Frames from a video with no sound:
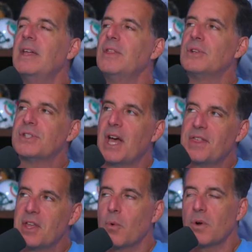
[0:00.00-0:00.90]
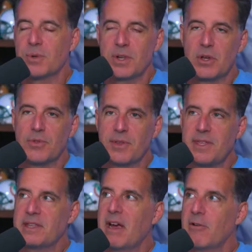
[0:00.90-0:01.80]
There's nothing worse when you go through
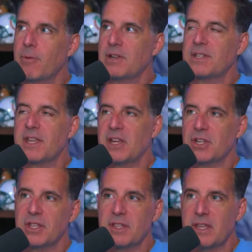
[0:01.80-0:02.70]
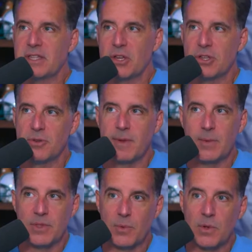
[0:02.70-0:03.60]
the entire presentation and they tell you they're
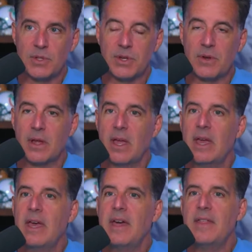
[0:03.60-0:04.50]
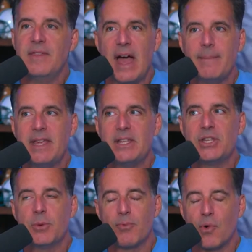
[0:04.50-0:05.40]
meeting with a realtor. That
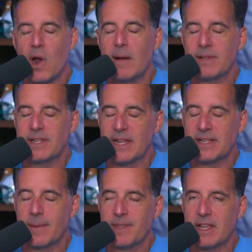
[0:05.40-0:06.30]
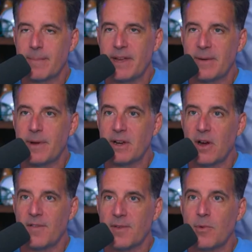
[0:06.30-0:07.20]
means you probably said something that made them
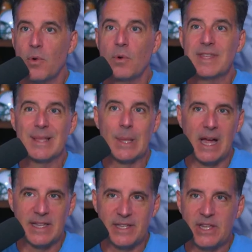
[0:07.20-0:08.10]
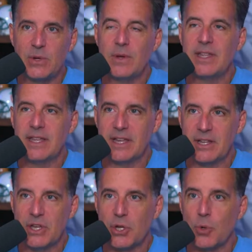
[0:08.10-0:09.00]
uncomfortable or they lied to you in the
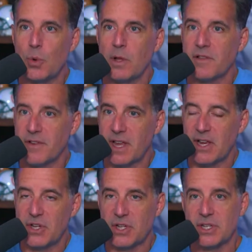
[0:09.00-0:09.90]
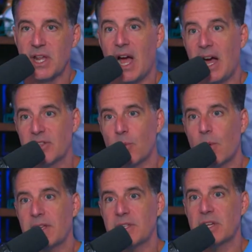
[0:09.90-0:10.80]
initial qualifications. Either
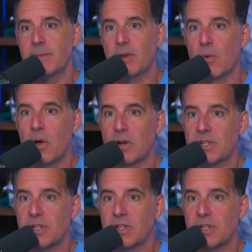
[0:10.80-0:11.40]
way, it's going to be wrong.